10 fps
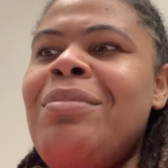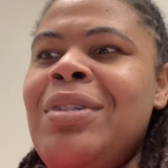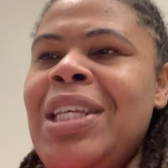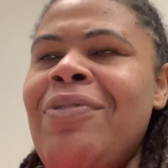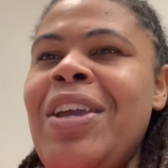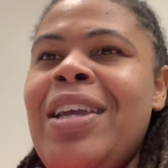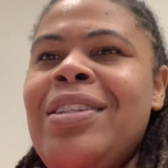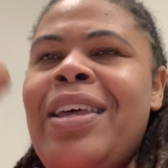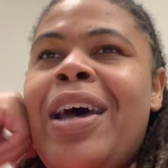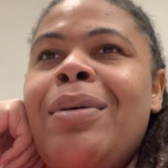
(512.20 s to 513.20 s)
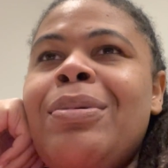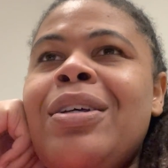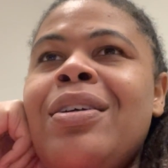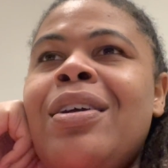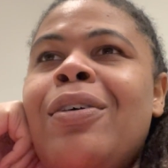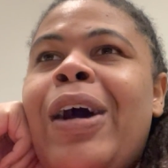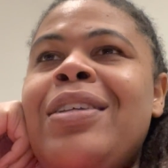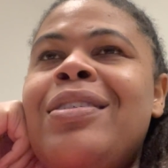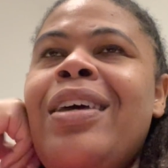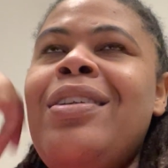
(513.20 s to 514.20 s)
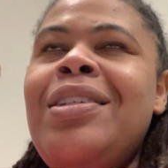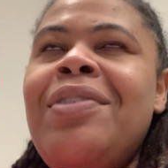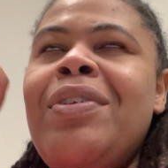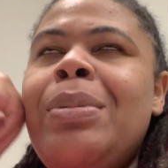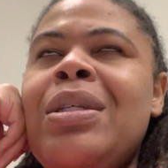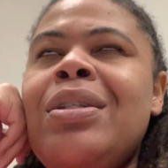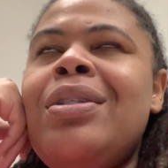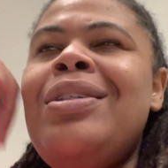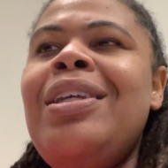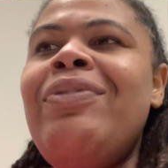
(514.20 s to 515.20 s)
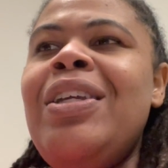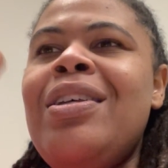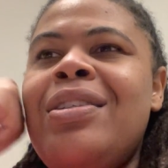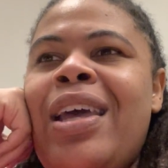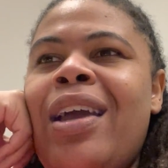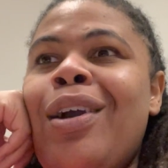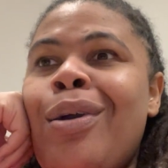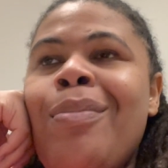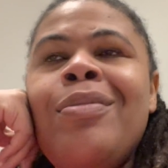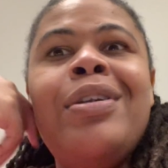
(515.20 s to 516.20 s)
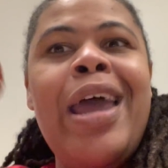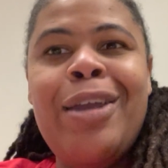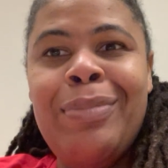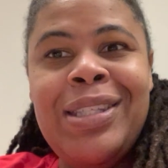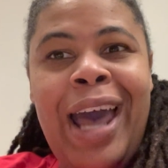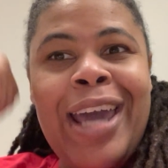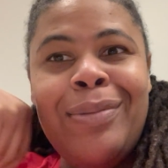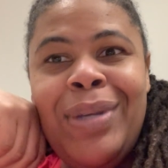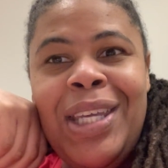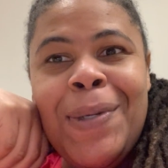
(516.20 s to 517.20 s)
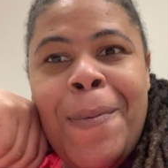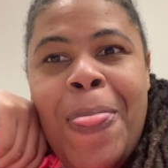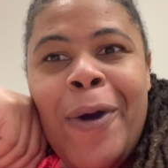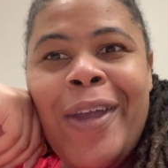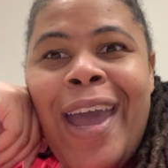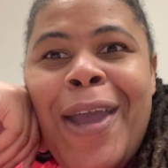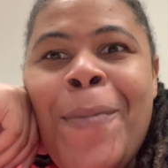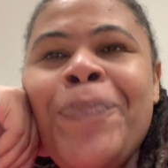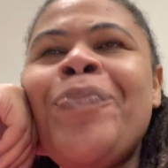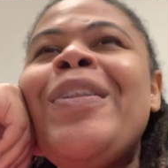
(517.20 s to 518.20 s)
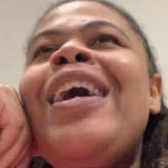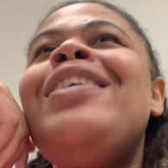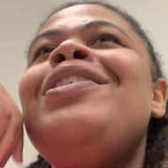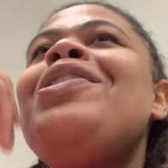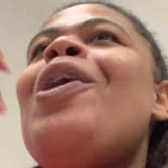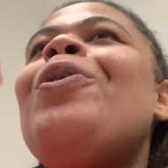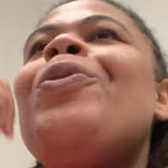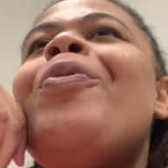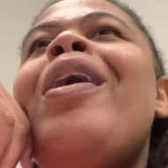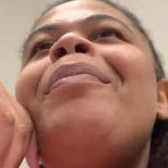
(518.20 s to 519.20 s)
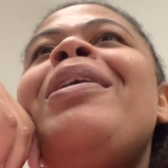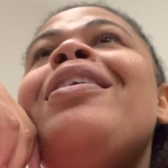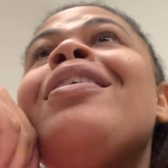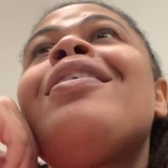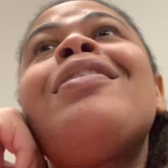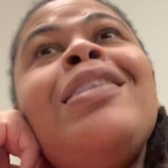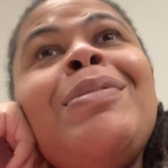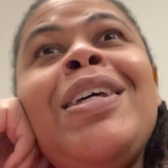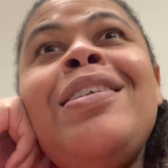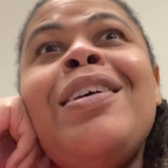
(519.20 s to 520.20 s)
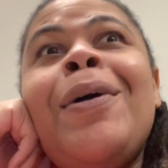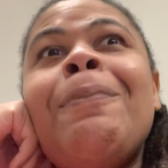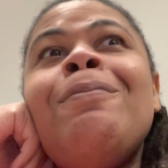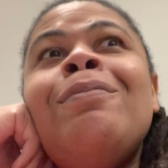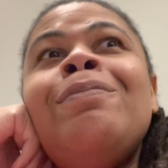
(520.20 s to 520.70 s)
TV exec, or I should say the TV business, TV exec named Miss Ida B, okay? She's an older woman. Let me tell you something.